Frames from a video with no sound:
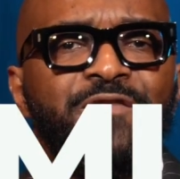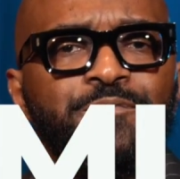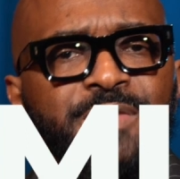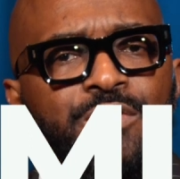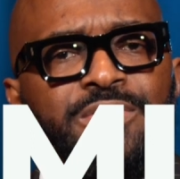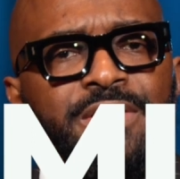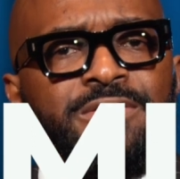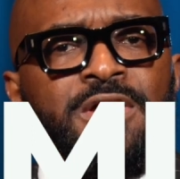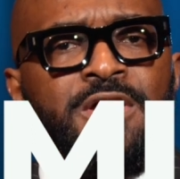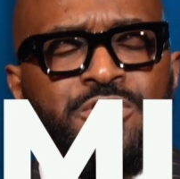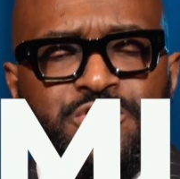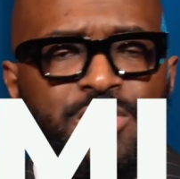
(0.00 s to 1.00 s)
million
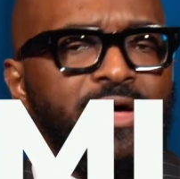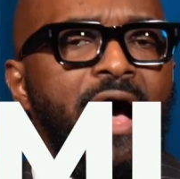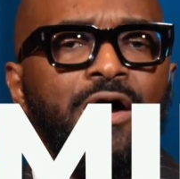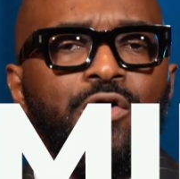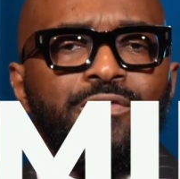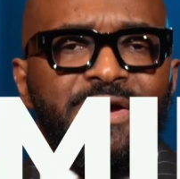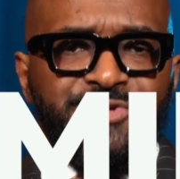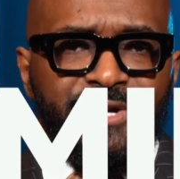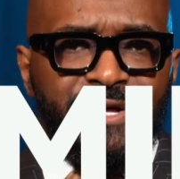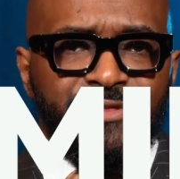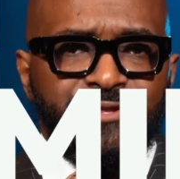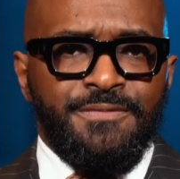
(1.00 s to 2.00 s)
Chicago
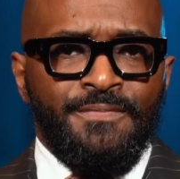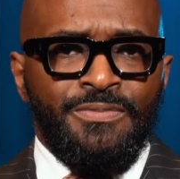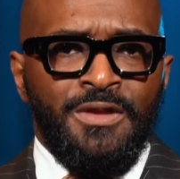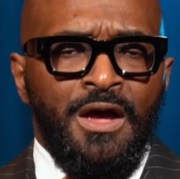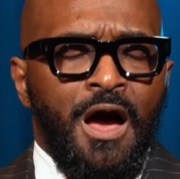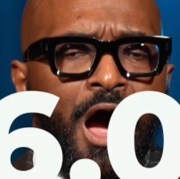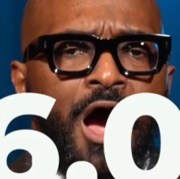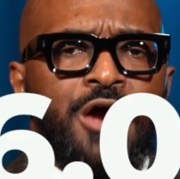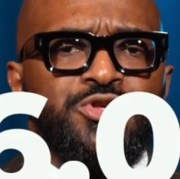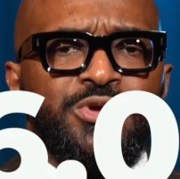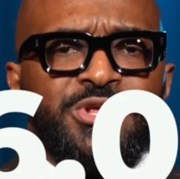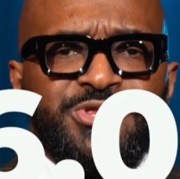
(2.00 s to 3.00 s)
residents,
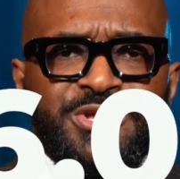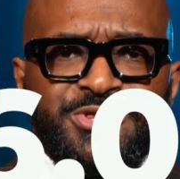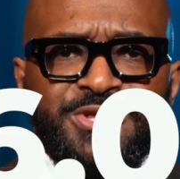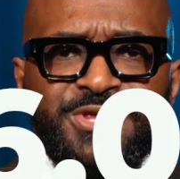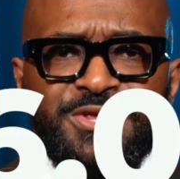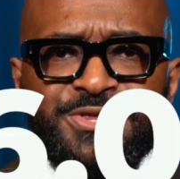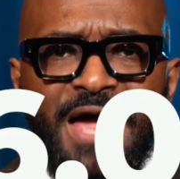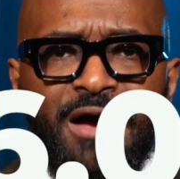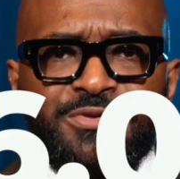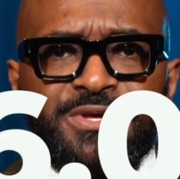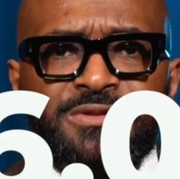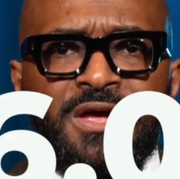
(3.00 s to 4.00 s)

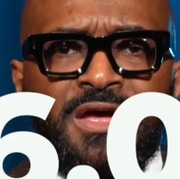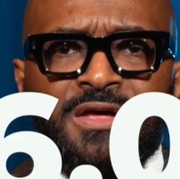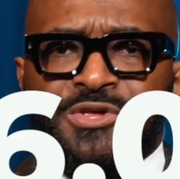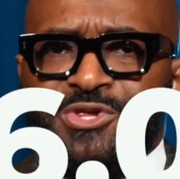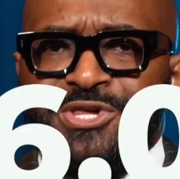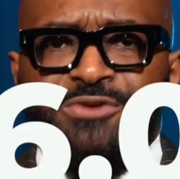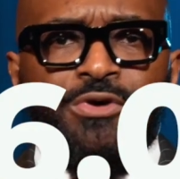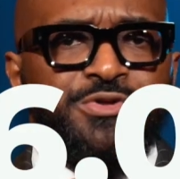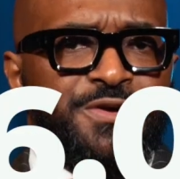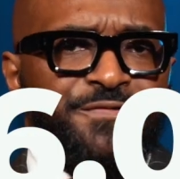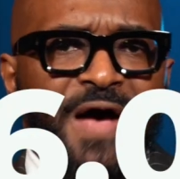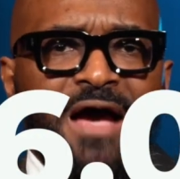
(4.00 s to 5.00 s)
166,000 0
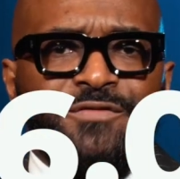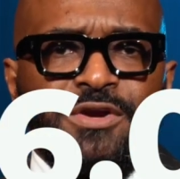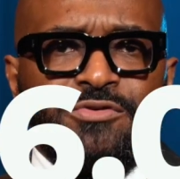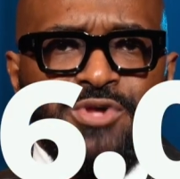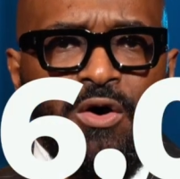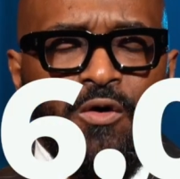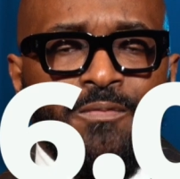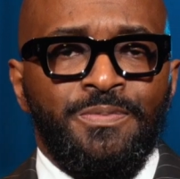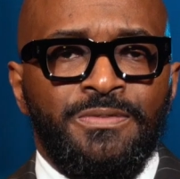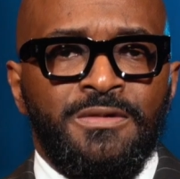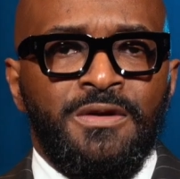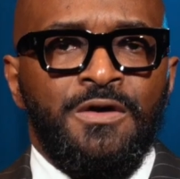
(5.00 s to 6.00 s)
to 5 years old,
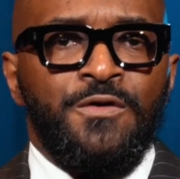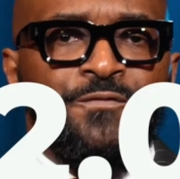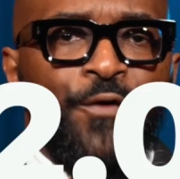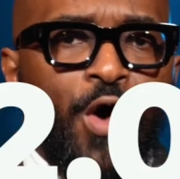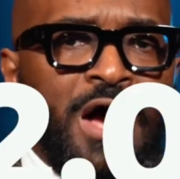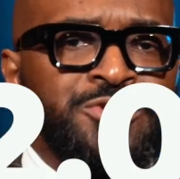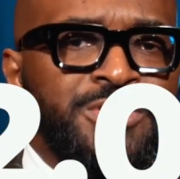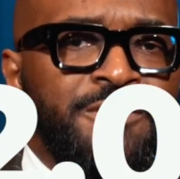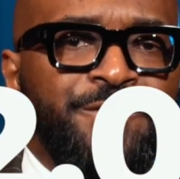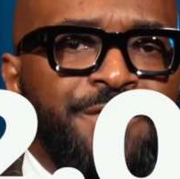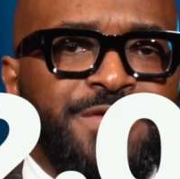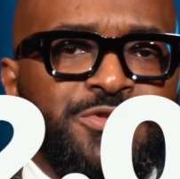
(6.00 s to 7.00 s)

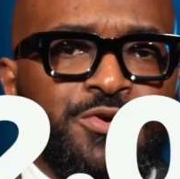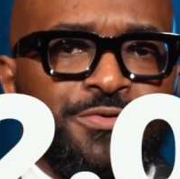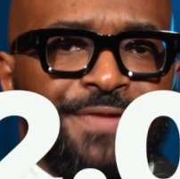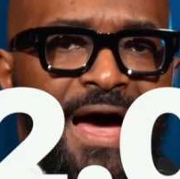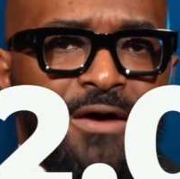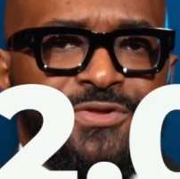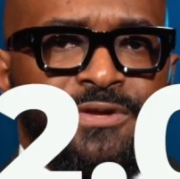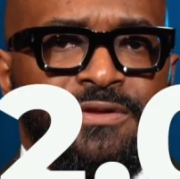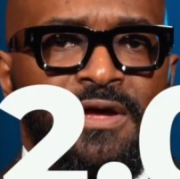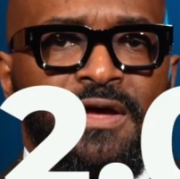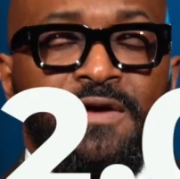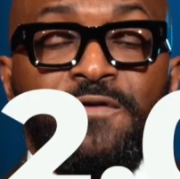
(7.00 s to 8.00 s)
452,000
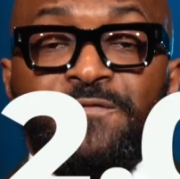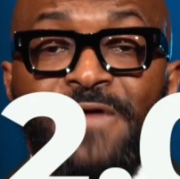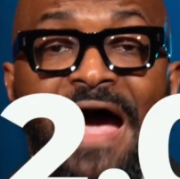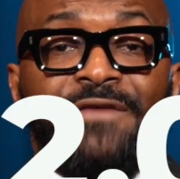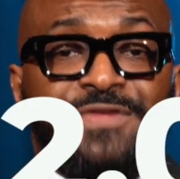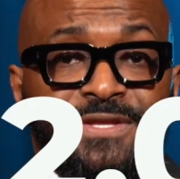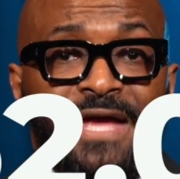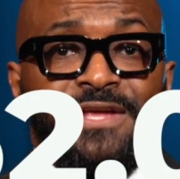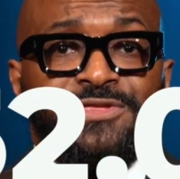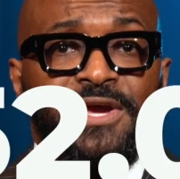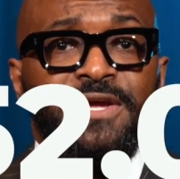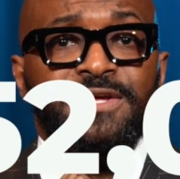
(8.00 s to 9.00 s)
5 to
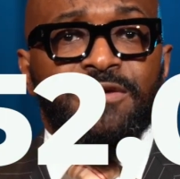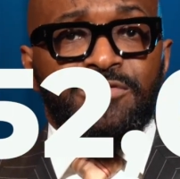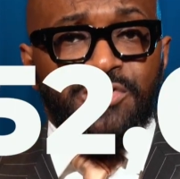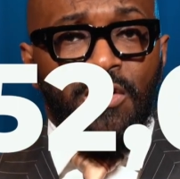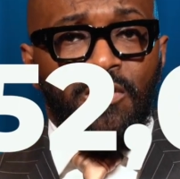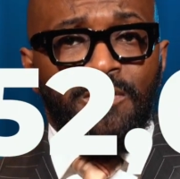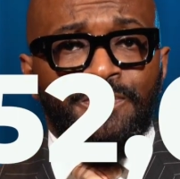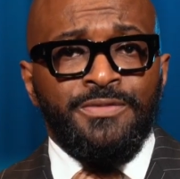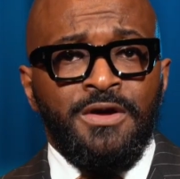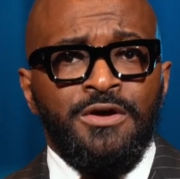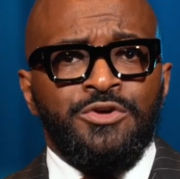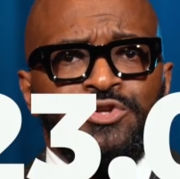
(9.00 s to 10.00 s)
19 years old,
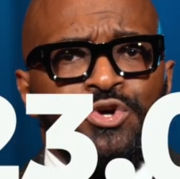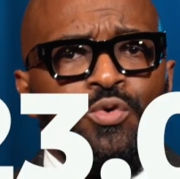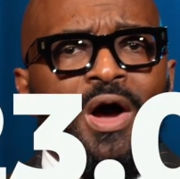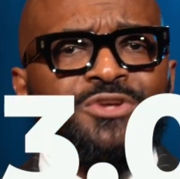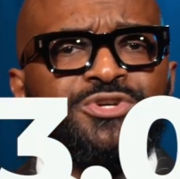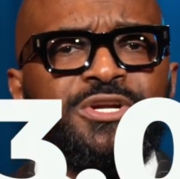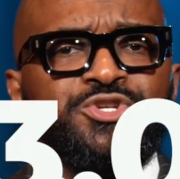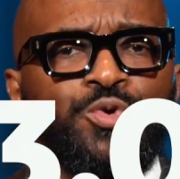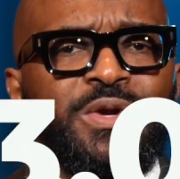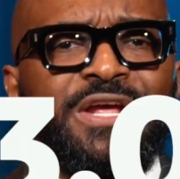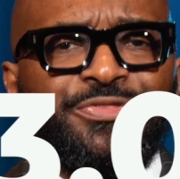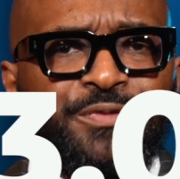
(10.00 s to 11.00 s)

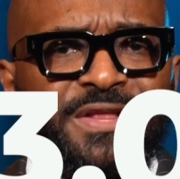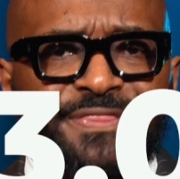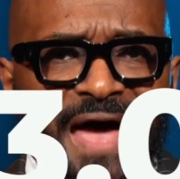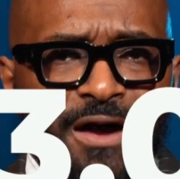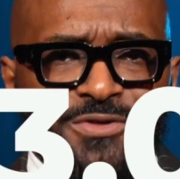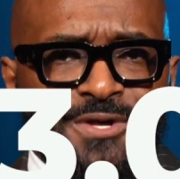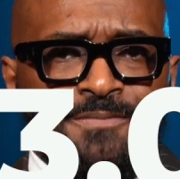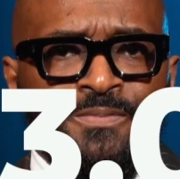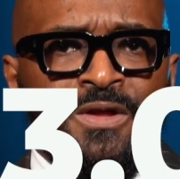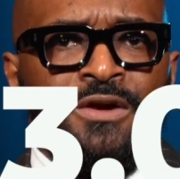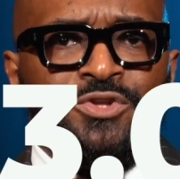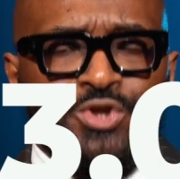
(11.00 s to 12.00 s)
223,000
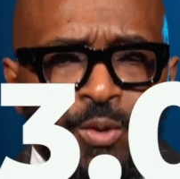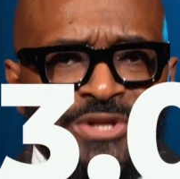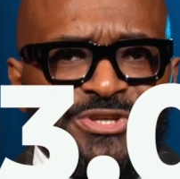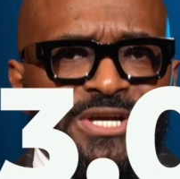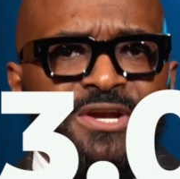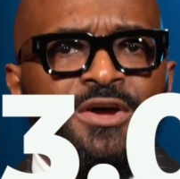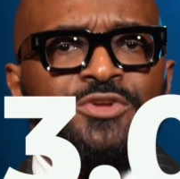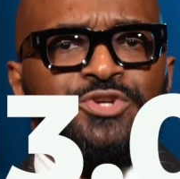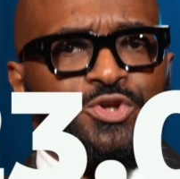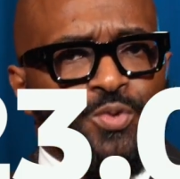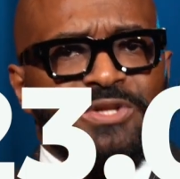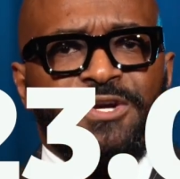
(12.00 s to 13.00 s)
20 to
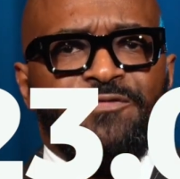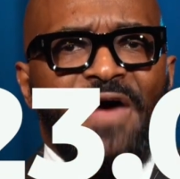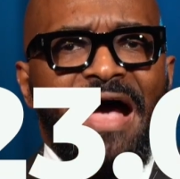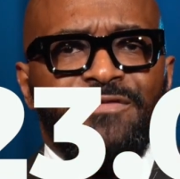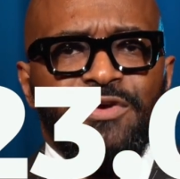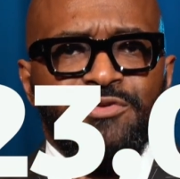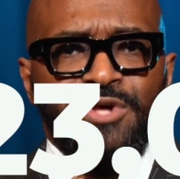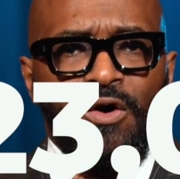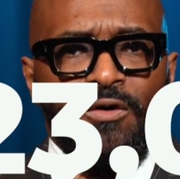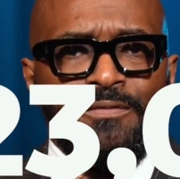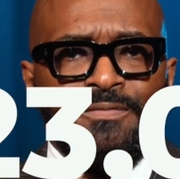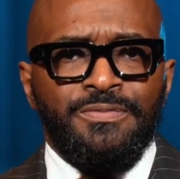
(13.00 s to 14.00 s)
25 years old.